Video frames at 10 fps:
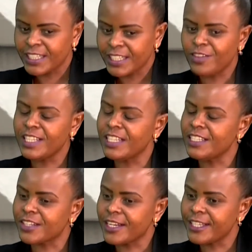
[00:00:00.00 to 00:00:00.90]
even in
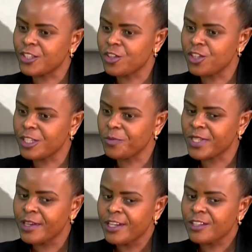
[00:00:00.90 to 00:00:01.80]
relationships, so